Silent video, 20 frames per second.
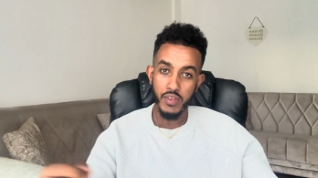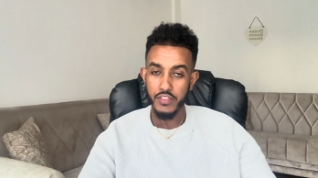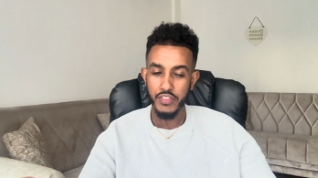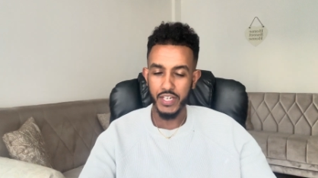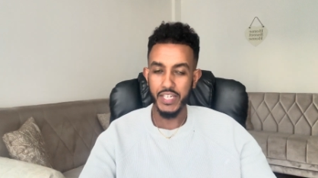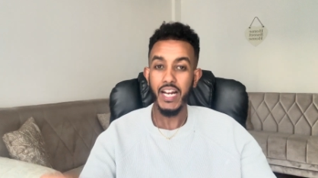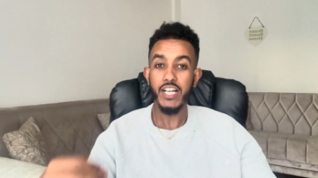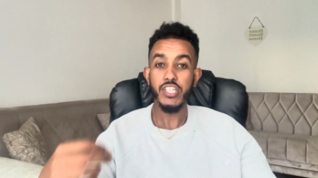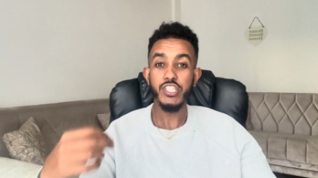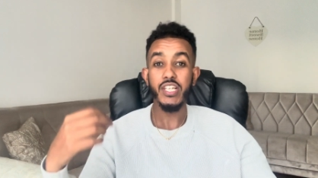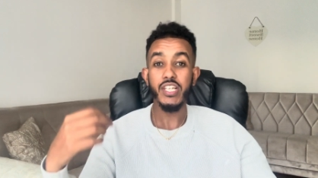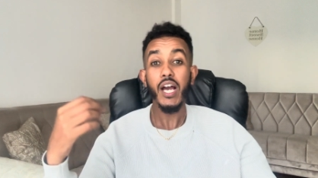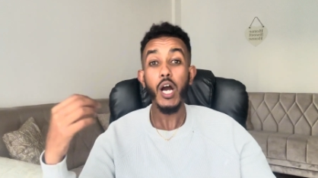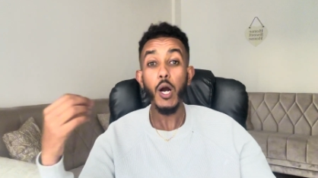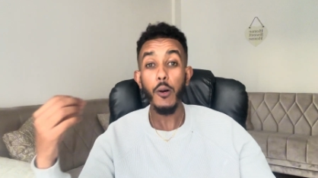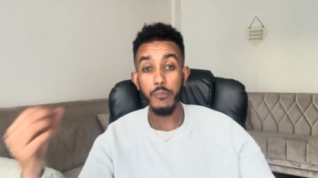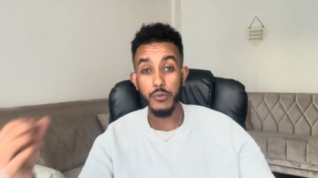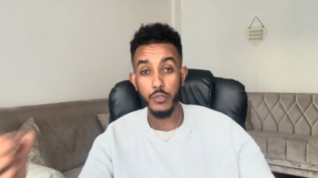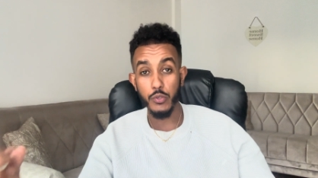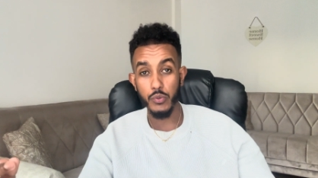that can actually
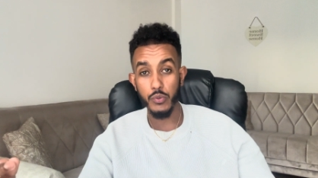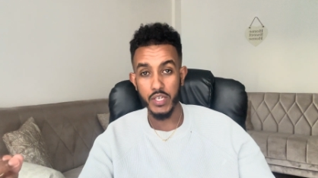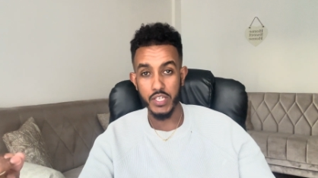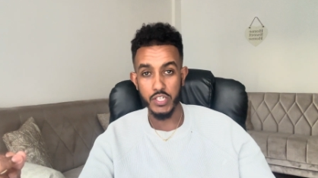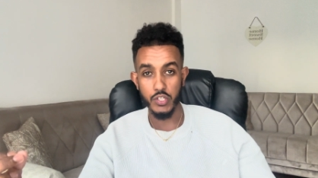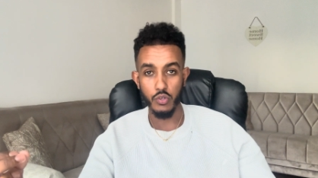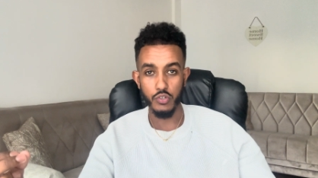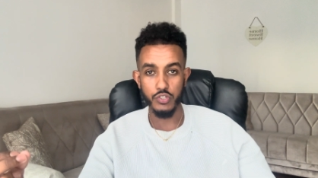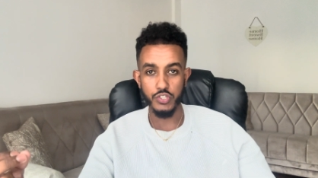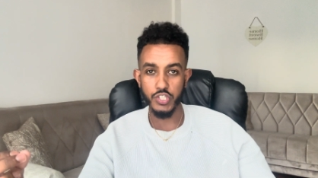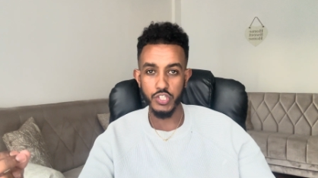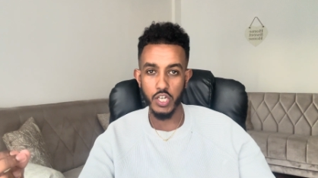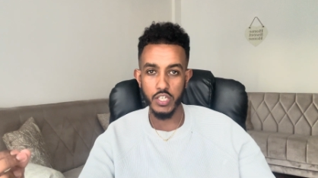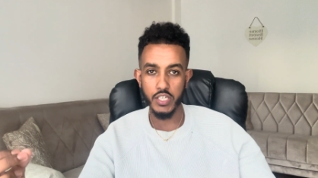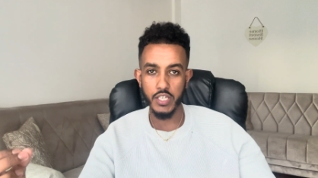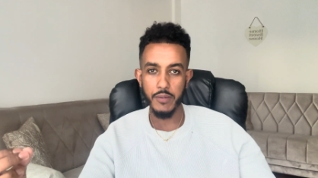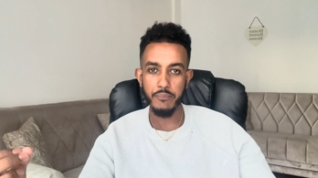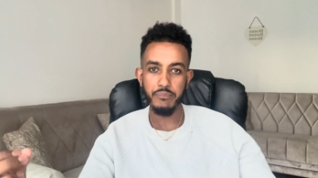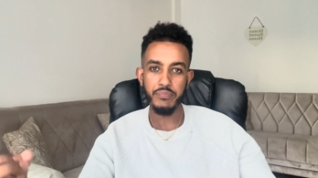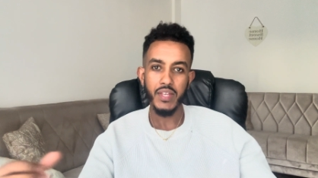help you in your
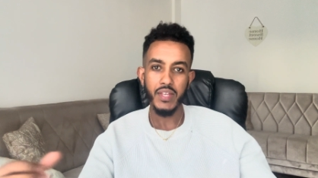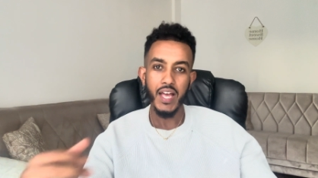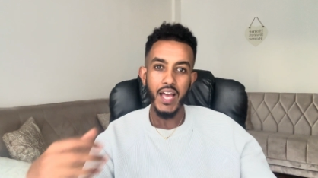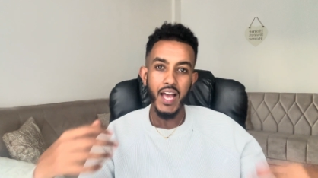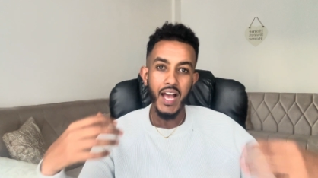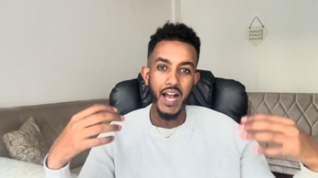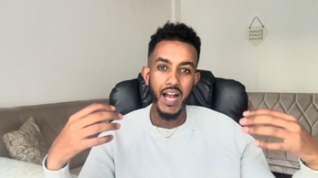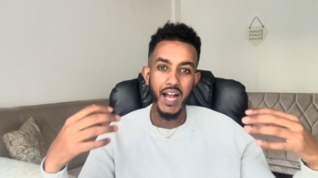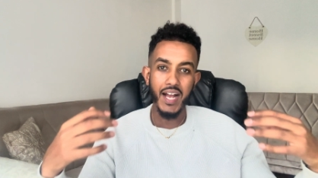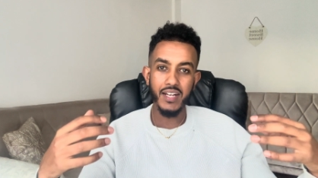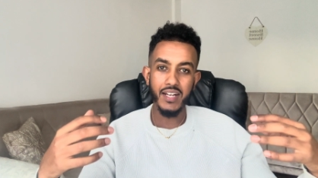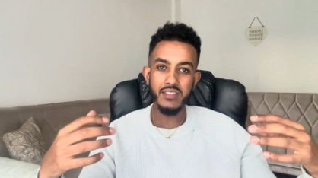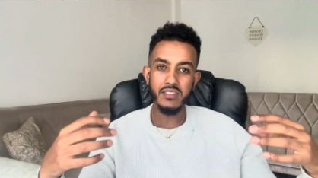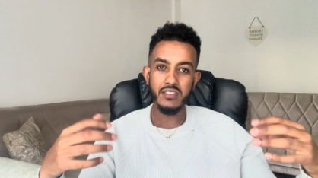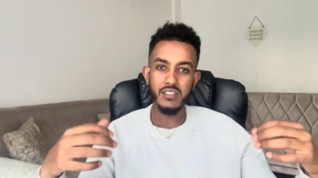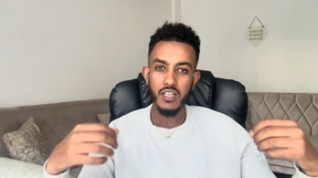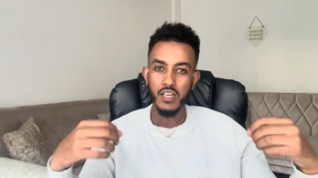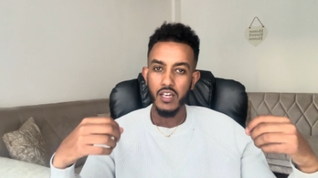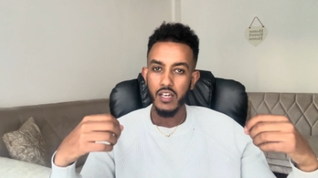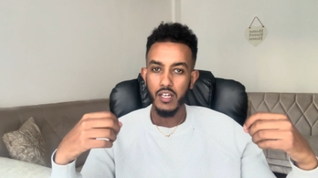journey and
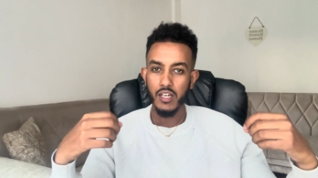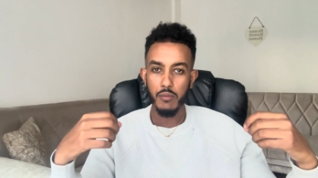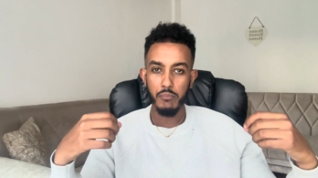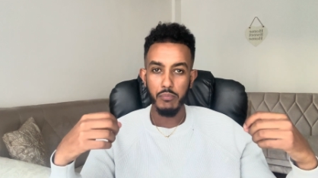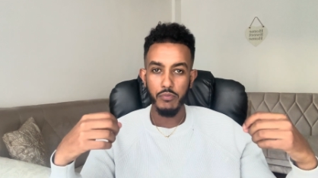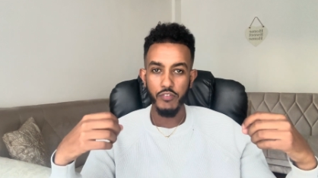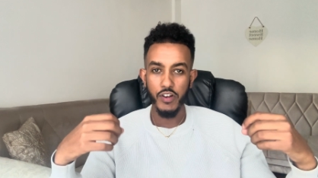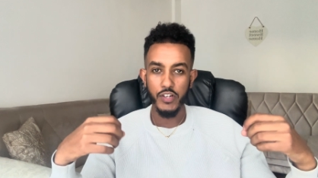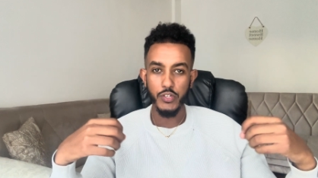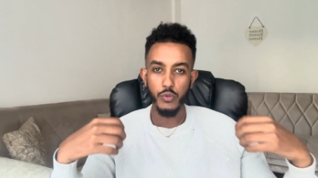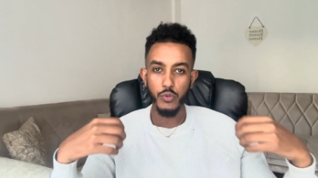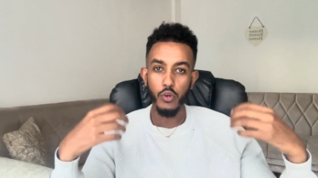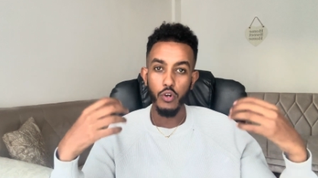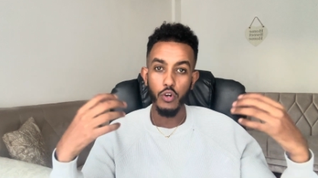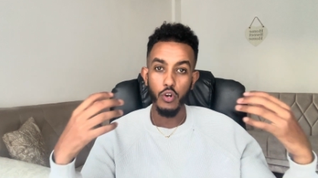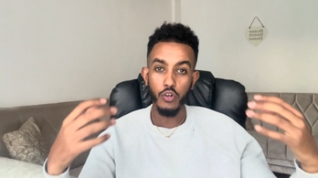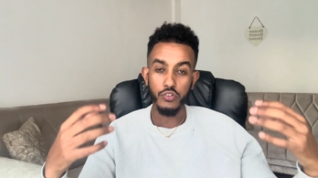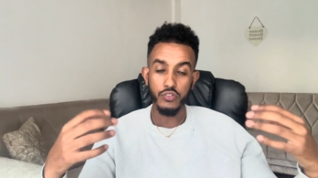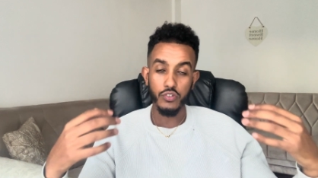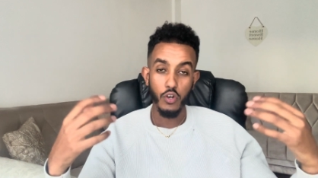can provide you a
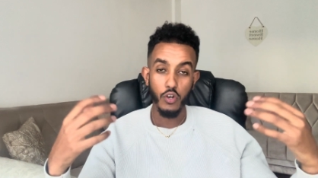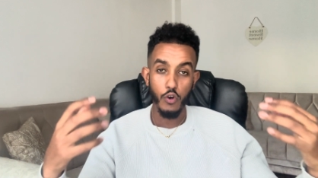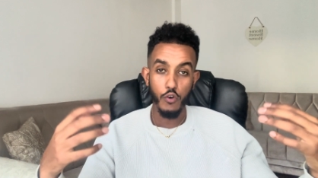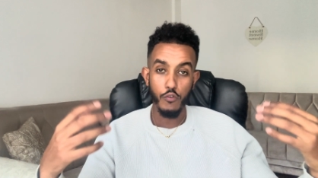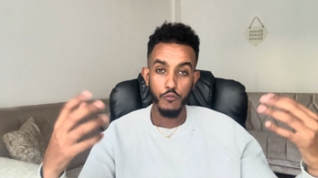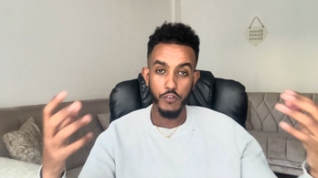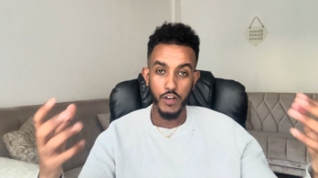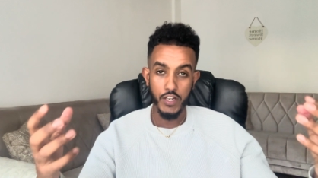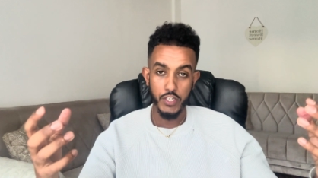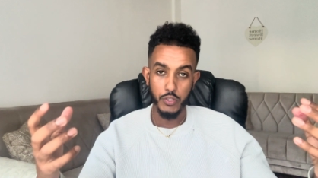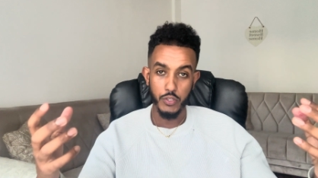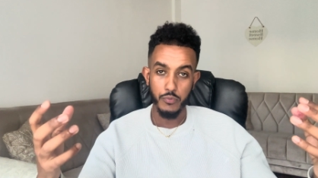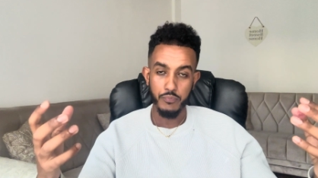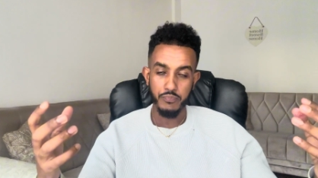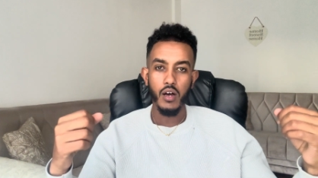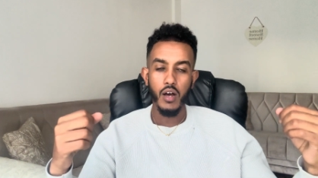lot of value.